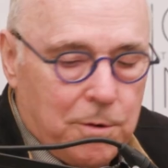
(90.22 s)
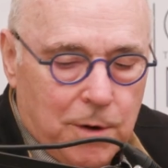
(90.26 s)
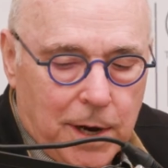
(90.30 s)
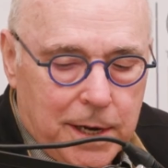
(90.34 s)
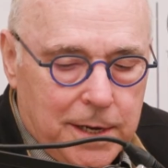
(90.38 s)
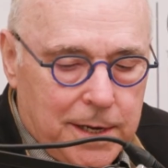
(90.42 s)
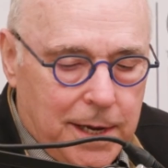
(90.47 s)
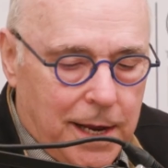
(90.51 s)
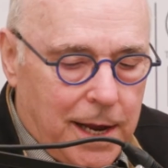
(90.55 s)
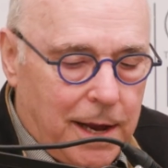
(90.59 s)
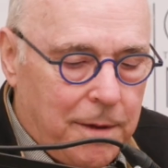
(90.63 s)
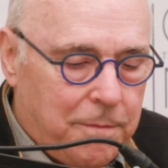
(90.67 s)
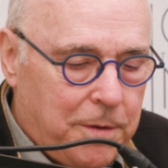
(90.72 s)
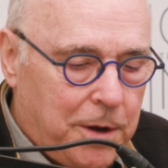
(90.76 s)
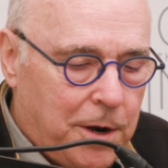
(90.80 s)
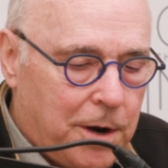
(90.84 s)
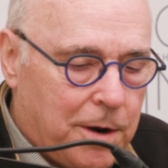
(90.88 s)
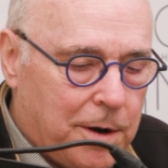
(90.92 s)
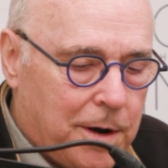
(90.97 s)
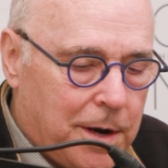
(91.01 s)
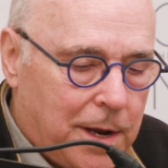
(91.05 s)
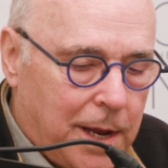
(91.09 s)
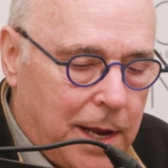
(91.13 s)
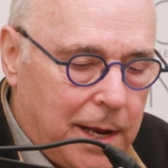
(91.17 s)
great to have you
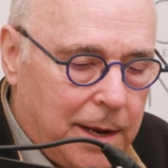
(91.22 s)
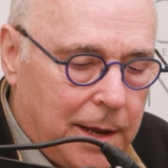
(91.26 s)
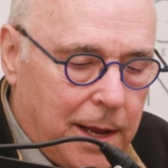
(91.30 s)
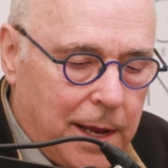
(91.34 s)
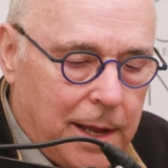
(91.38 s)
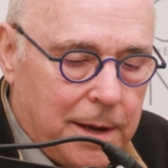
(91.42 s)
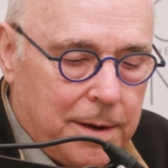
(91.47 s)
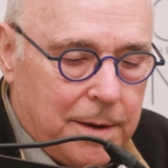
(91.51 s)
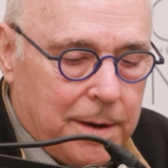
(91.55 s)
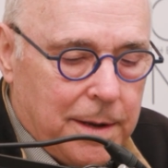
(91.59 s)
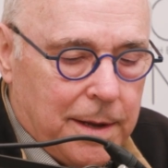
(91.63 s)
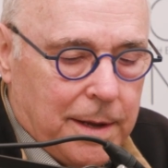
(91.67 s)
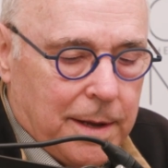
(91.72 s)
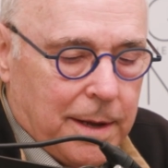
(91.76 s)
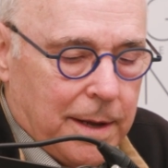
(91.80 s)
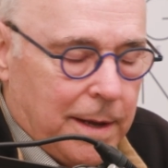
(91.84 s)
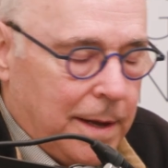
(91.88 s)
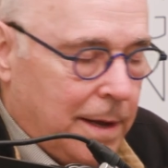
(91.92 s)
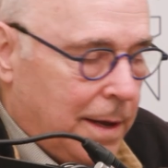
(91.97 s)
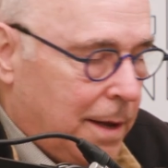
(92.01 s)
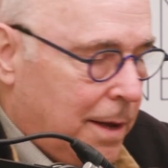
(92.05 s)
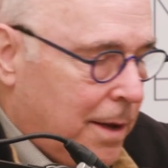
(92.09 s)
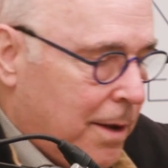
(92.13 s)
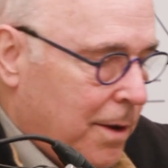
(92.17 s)
here today, and
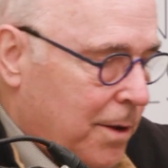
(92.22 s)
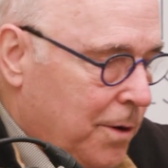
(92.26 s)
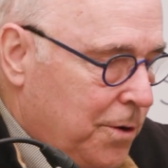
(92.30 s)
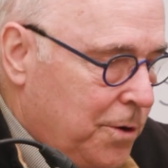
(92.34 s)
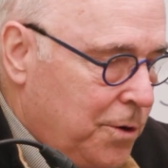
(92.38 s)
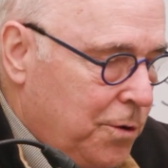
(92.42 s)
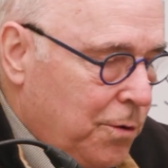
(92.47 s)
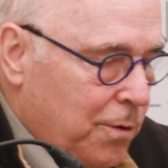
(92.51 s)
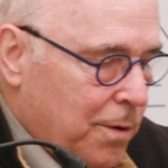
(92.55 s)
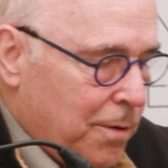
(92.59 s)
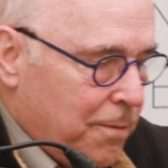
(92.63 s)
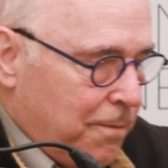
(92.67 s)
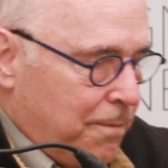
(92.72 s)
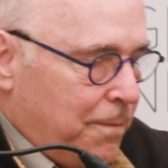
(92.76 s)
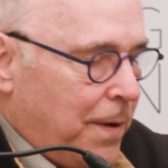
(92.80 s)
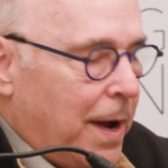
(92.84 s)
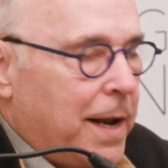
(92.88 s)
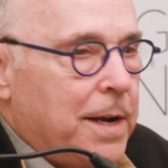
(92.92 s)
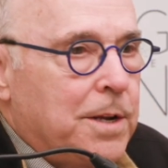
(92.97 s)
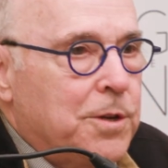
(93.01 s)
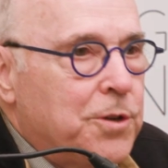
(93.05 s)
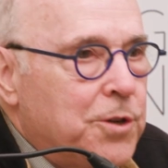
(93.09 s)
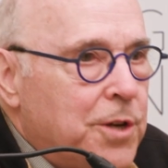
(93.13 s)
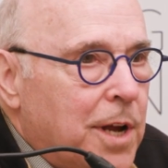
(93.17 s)
two of the
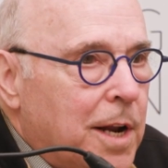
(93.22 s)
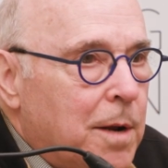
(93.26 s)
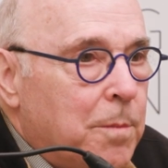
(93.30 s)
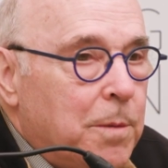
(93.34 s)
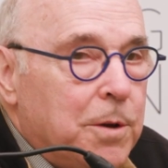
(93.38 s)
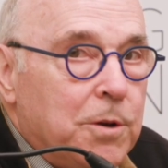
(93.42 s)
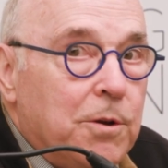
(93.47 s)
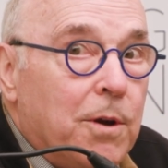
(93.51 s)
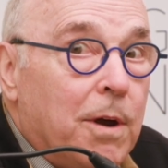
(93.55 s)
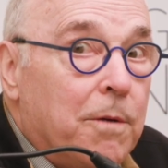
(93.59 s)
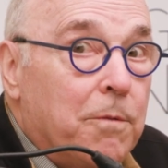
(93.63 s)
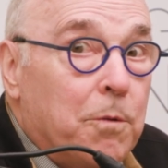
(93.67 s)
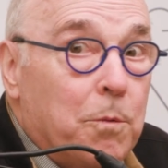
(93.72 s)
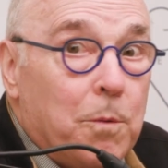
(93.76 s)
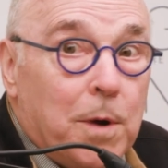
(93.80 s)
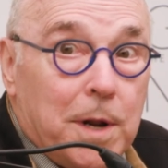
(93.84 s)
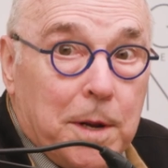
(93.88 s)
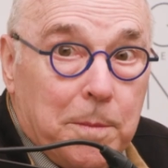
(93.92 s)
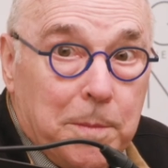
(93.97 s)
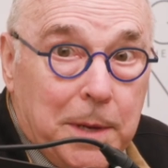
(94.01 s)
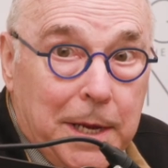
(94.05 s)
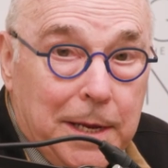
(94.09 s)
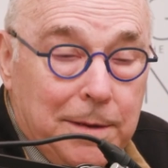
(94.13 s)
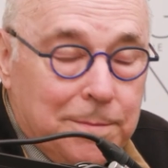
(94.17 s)
finest gentlemen you ever
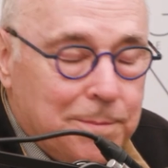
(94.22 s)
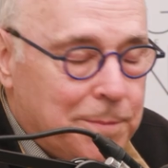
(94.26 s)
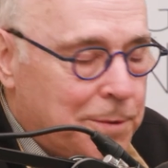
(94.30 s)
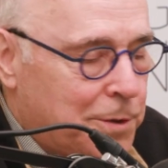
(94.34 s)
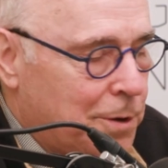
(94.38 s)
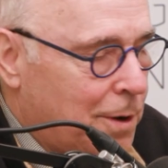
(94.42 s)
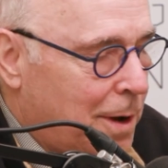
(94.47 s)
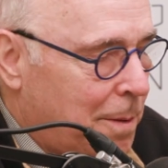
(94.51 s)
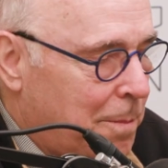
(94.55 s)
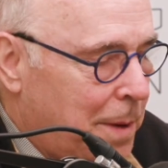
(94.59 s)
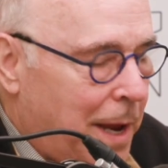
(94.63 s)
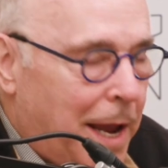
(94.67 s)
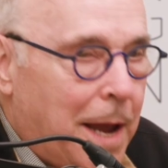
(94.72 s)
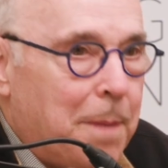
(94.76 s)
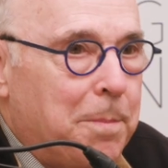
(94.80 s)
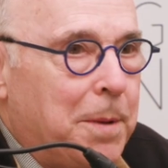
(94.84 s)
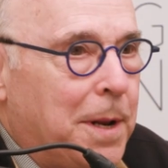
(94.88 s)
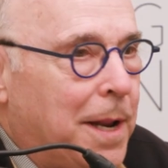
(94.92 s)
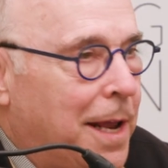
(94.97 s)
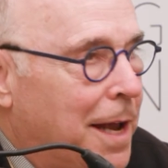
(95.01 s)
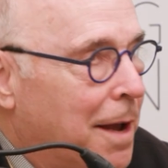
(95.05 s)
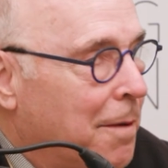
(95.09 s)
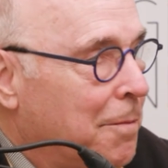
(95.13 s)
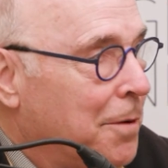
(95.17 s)
want to meet, so I'm
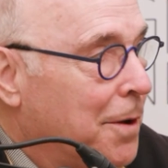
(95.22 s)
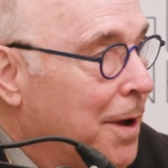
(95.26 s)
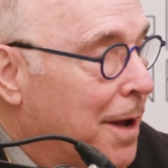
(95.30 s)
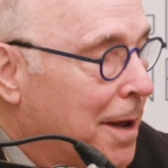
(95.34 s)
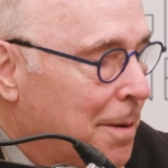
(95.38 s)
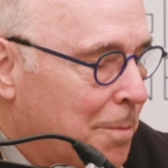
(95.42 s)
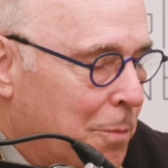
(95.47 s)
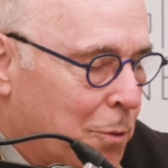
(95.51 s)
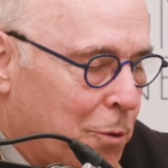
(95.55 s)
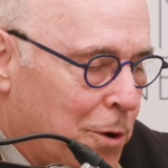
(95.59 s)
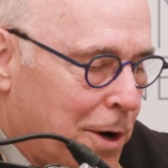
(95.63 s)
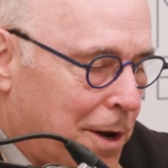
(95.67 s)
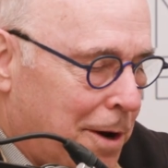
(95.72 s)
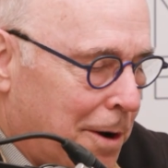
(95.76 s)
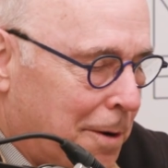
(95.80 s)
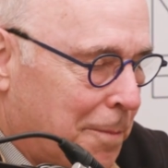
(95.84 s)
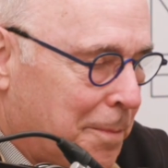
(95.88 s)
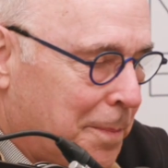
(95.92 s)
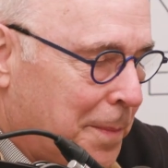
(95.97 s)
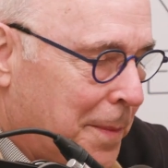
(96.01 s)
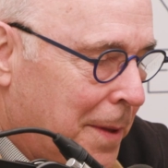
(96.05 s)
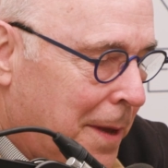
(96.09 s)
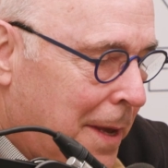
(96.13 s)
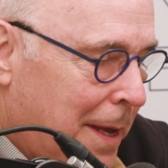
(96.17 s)
happy to have you on board here.
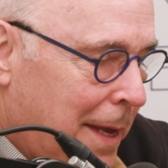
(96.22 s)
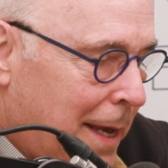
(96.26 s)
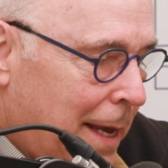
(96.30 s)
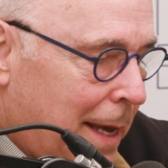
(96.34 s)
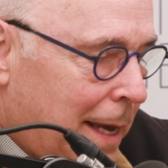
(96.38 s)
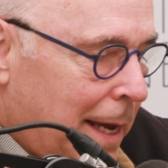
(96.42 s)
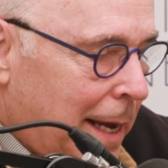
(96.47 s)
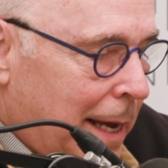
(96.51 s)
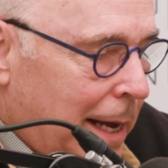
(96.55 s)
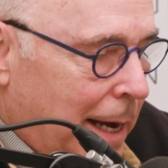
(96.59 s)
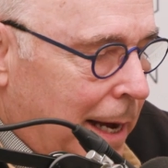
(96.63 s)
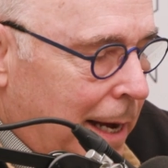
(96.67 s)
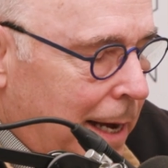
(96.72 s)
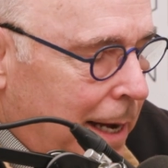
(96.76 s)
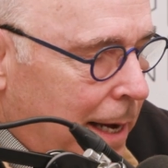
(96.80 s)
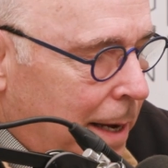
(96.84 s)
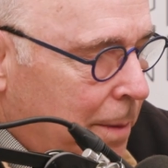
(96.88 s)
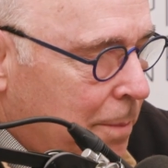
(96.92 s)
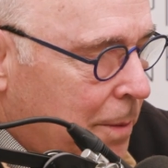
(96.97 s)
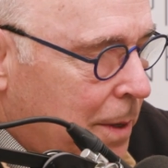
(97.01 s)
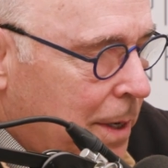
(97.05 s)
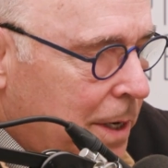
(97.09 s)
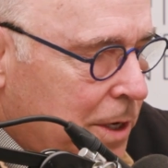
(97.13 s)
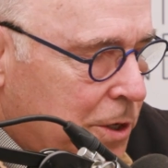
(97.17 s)

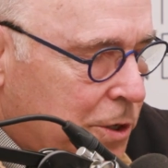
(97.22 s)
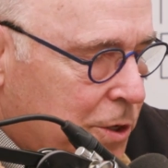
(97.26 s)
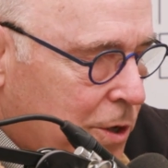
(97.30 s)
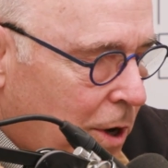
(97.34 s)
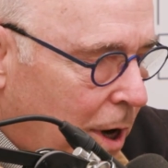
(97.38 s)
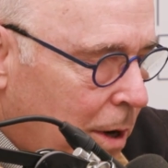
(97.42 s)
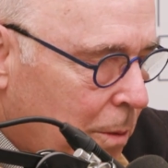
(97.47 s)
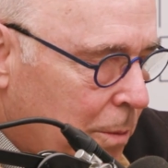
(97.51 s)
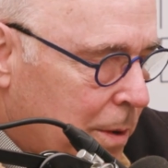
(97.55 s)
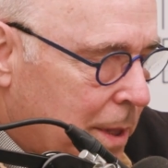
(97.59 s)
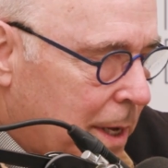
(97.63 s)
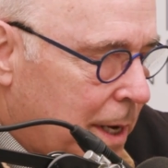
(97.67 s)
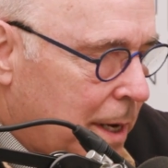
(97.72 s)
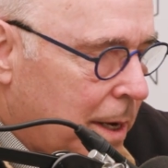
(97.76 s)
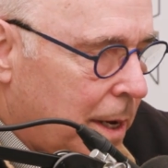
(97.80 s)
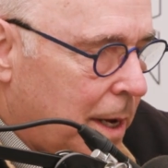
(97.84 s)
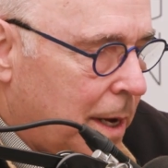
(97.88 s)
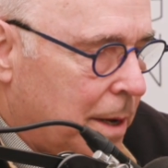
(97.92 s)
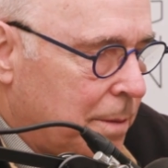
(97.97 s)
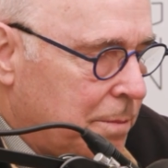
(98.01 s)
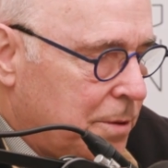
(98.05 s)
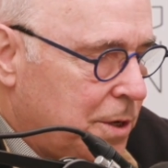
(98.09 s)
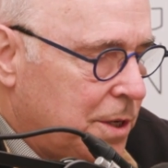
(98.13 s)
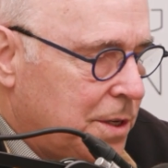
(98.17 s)
I'm going to start with
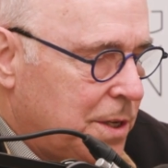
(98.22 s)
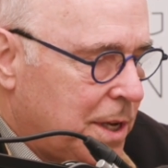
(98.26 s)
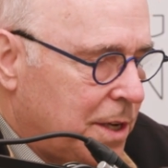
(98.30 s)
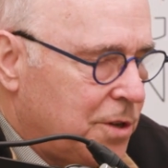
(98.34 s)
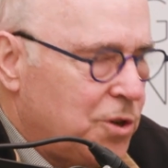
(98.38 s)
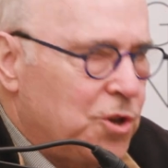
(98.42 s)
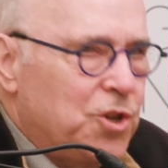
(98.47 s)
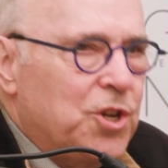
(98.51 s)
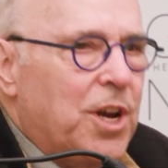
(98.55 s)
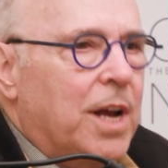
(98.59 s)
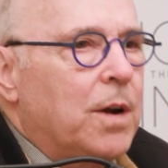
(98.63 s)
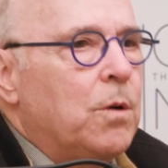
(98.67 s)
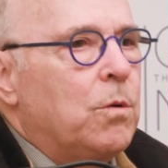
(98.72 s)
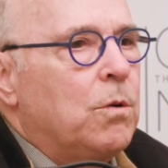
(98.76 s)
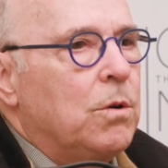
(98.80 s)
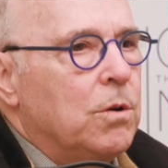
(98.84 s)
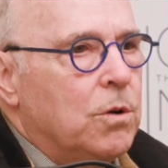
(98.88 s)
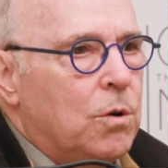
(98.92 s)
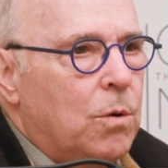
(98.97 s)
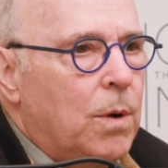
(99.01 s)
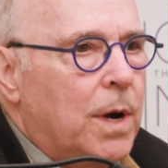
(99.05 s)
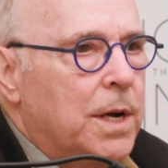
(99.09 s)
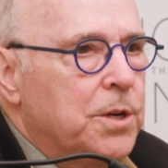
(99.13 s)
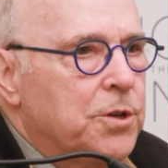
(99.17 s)
just a
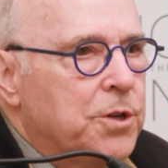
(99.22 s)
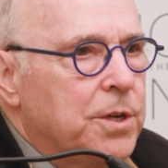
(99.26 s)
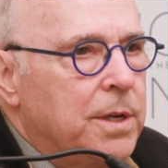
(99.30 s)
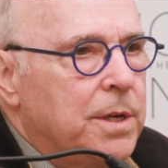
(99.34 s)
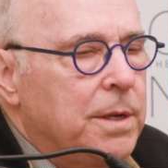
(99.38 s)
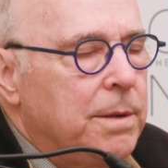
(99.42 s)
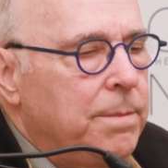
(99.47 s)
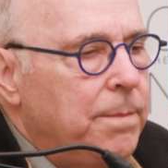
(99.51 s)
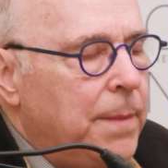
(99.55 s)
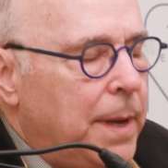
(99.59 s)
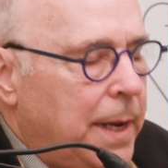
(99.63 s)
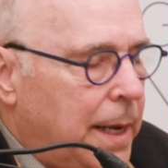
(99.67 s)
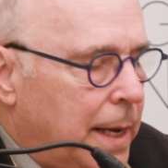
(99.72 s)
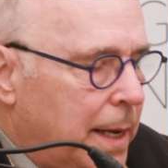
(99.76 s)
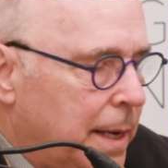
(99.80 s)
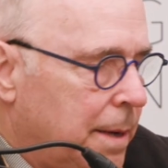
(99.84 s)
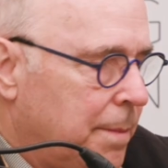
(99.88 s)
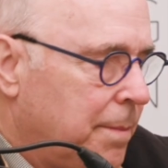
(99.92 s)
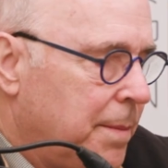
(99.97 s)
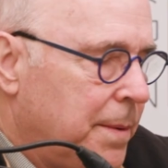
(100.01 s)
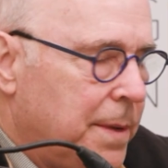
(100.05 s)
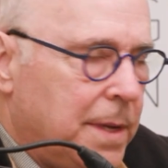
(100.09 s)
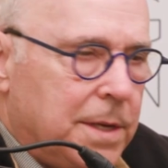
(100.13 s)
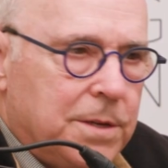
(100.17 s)
general question,
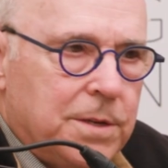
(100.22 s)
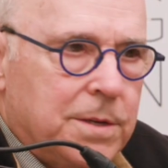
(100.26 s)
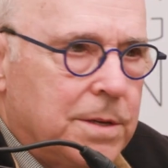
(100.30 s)
and